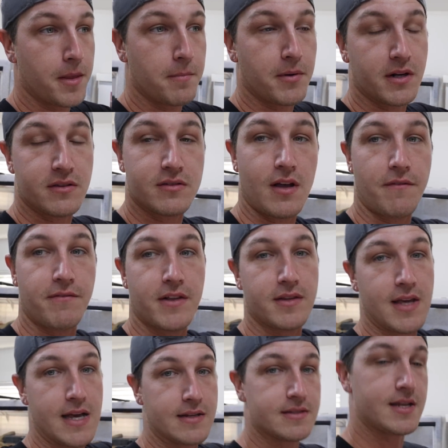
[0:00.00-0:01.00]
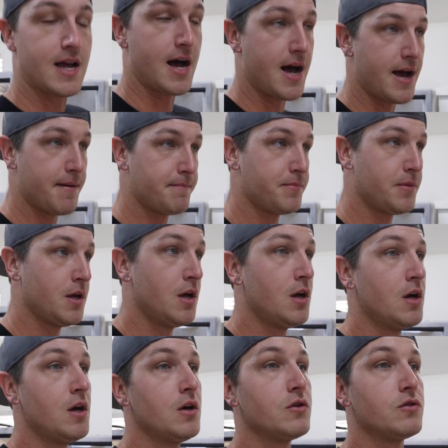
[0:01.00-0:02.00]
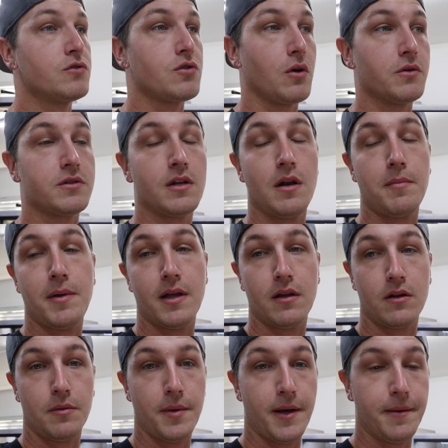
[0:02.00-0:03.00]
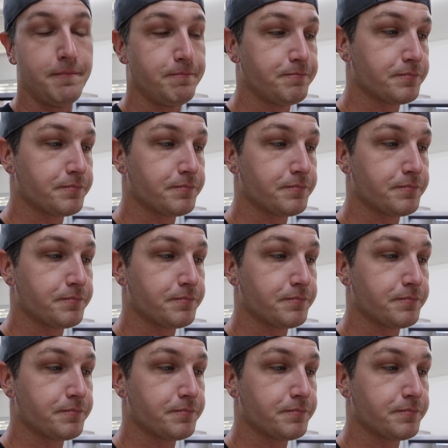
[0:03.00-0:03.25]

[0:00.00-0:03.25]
but it's stuff that takes time, so it's gonna be a little bit.